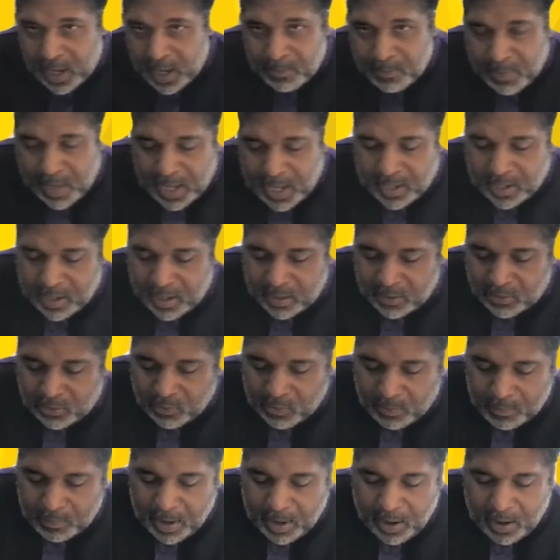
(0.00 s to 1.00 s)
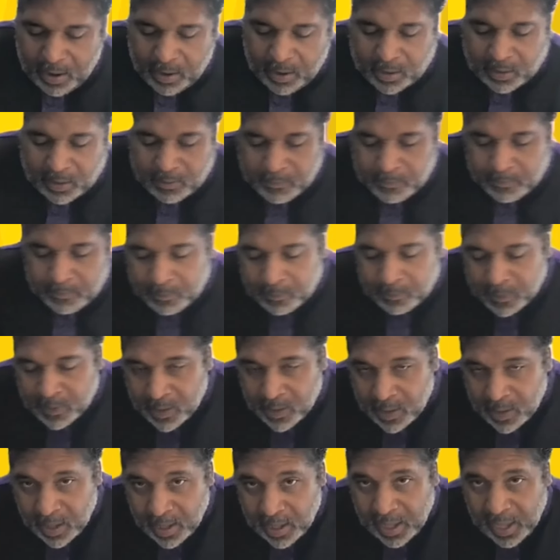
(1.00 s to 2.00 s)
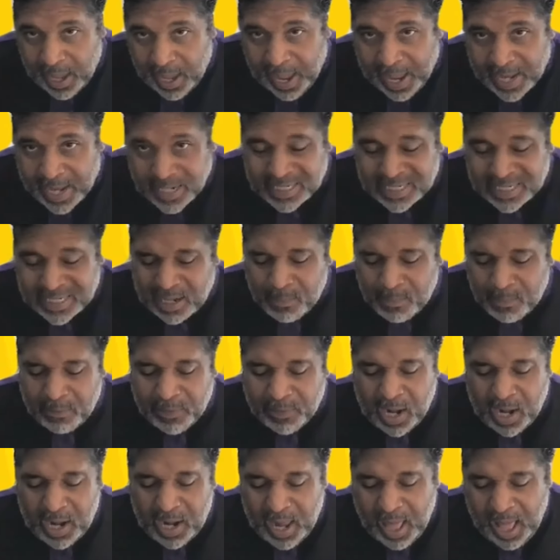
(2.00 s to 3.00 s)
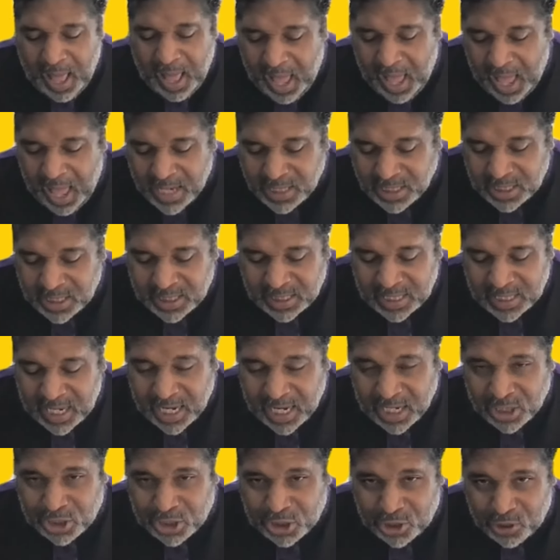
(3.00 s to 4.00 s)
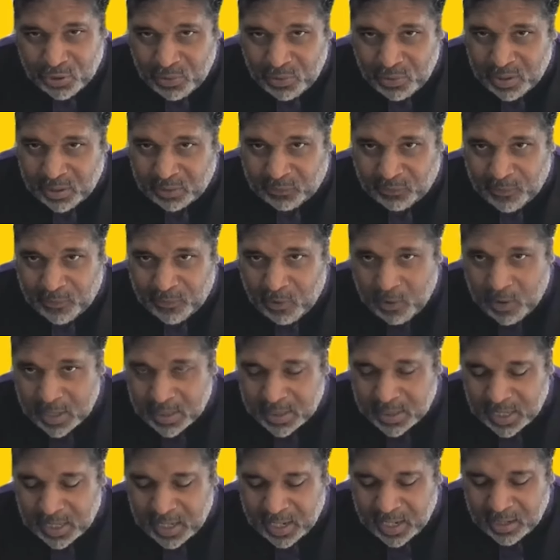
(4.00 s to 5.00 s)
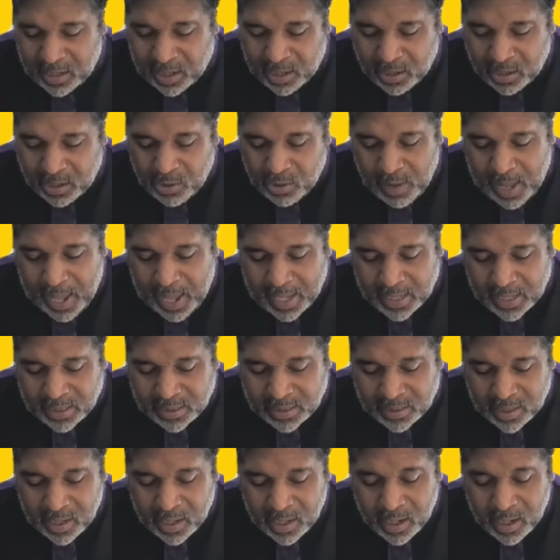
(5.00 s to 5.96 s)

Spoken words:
they made it to America. And some of the largest insurance funds in the US,